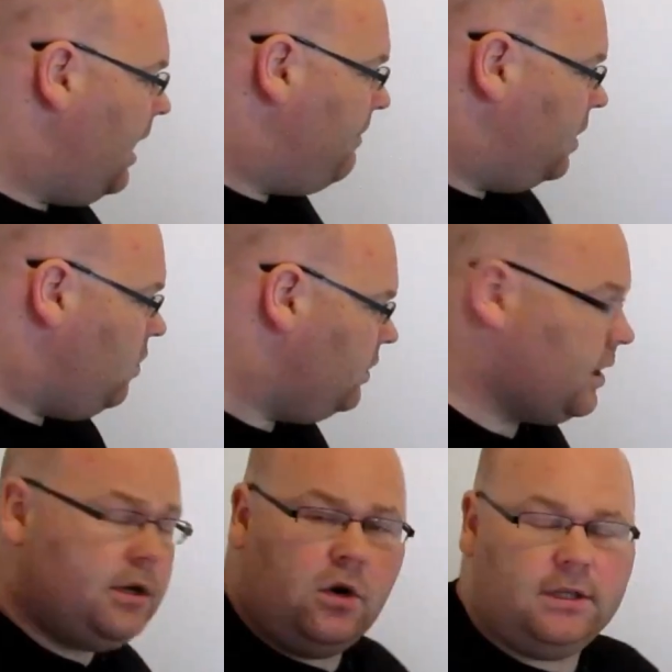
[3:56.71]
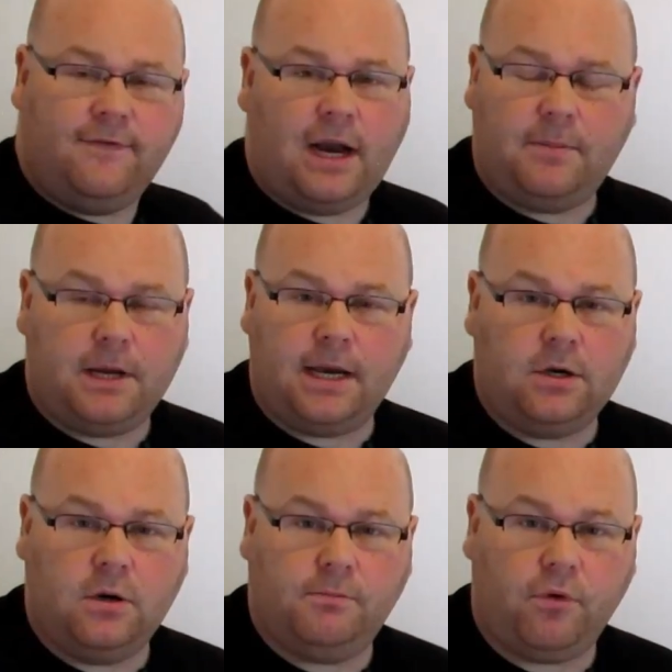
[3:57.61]
But also, you're not developing any
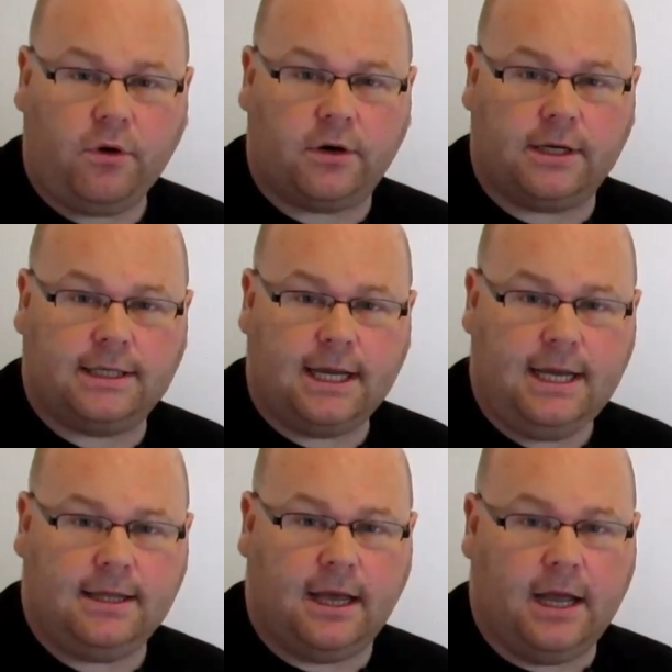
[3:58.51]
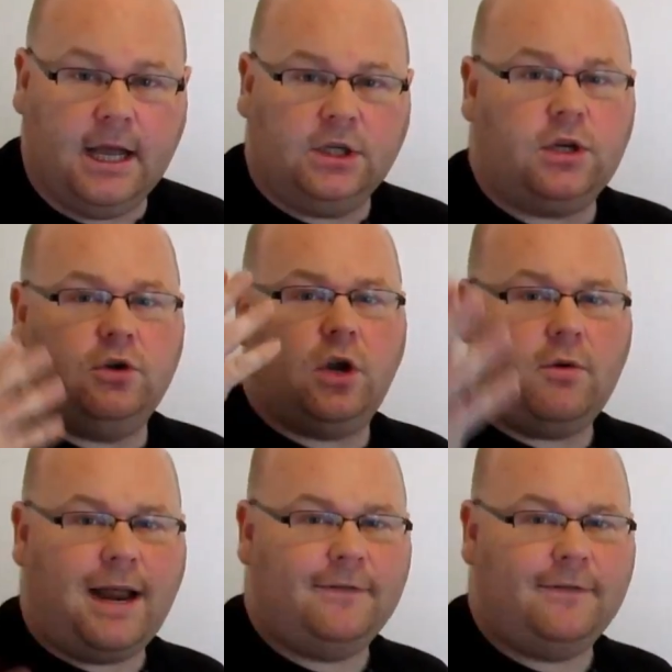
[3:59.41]
new products either, so you don't